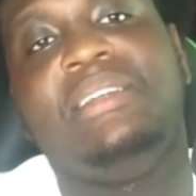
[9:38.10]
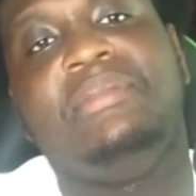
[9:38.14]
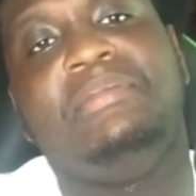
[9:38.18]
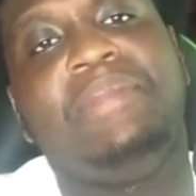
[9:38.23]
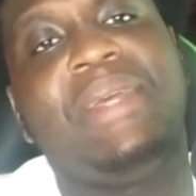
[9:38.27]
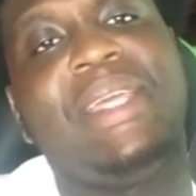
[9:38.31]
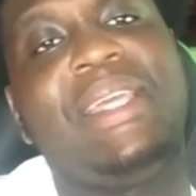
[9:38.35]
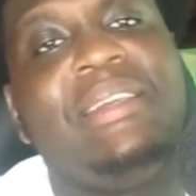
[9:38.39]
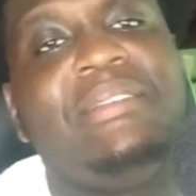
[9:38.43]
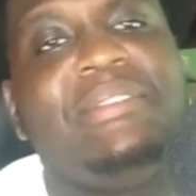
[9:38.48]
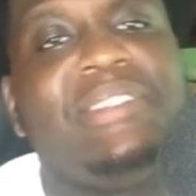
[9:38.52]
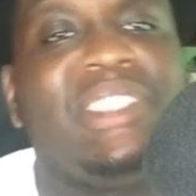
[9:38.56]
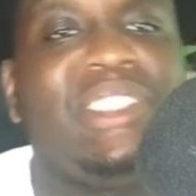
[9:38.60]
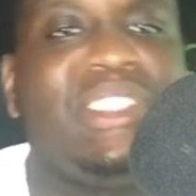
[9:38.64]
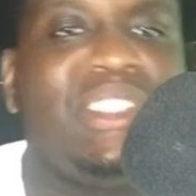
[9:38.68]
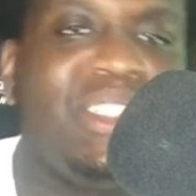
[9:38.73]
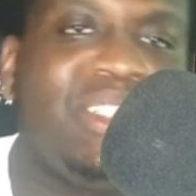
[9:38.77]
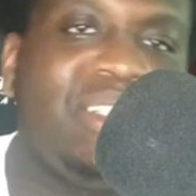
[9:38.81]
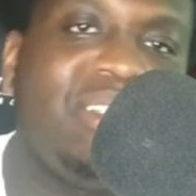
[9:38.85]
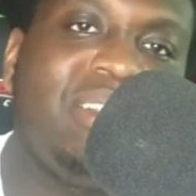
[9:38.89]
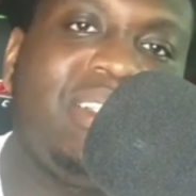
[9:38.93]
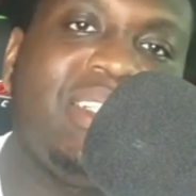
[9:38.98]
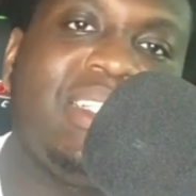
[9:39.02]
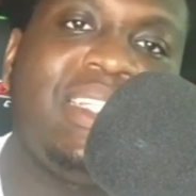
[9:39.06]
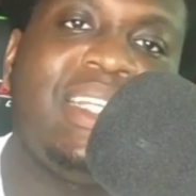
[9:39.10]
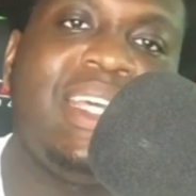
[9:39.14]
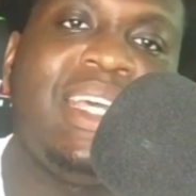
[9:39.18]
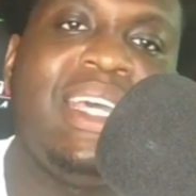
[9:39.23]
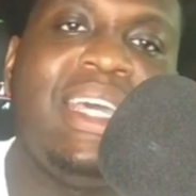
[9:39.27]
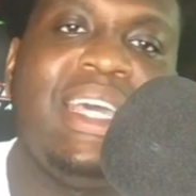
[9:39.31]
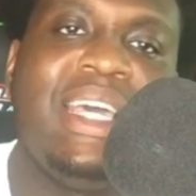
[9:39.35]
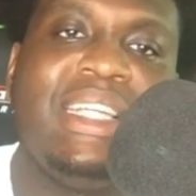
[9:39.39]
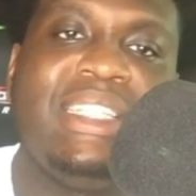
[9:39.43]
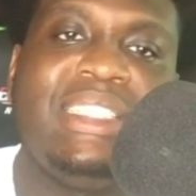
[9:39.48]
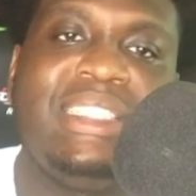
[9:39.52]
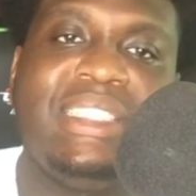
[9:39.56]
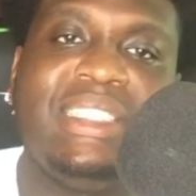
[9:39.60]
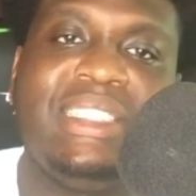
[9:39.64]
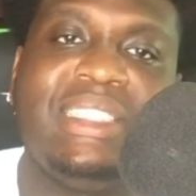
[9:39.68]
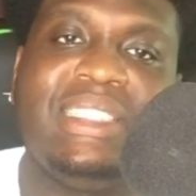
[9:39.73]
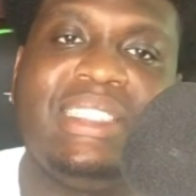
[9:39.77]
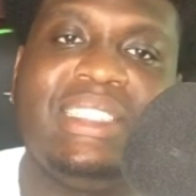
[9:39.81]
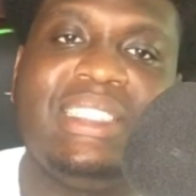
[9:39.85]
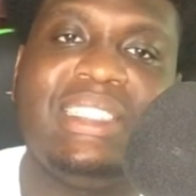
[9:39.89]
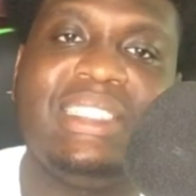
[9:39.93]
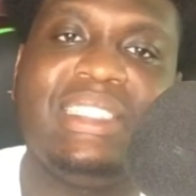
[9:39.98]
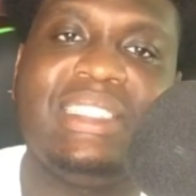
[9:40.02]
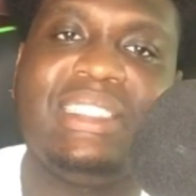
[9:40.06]
bathes in urine. She
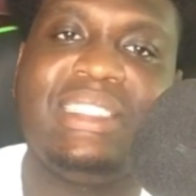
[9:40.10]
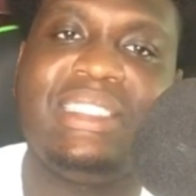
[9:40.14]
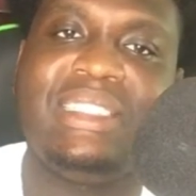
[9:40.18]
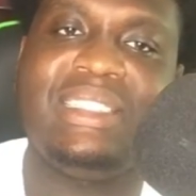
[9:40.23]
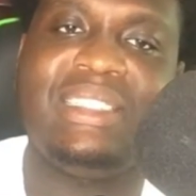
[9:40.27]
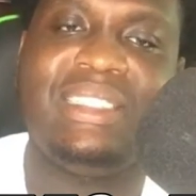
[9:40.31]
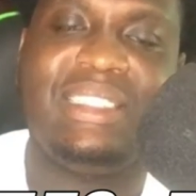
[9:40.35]
bathes